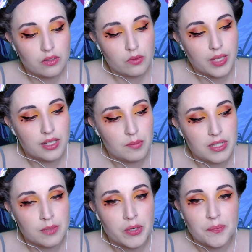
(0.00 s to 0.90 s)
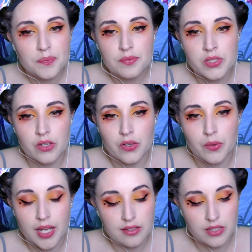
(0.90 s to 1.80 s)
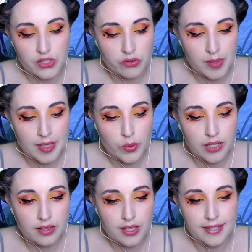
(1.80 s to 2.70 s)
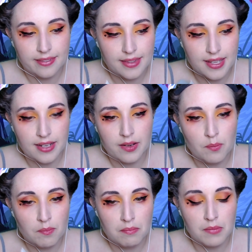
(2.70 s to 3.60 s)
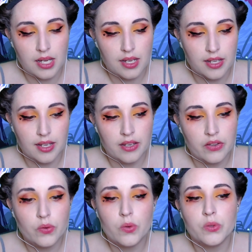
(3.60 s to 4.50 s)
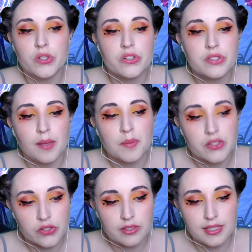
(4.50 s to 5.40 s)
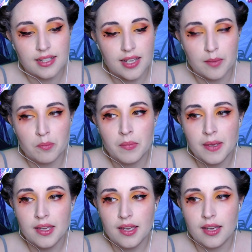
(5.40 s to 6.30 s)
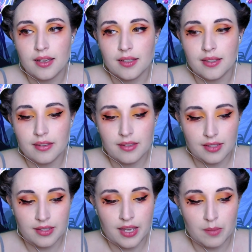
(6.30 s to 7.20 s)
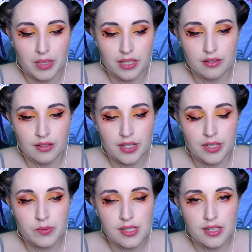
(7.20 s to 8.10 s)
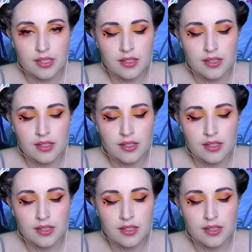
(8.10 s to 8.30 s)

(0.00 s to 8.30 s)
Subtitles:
we had to meet somewhere. So I hadn't talked to her for about a week. And then my older stepsister at the time came in and was like,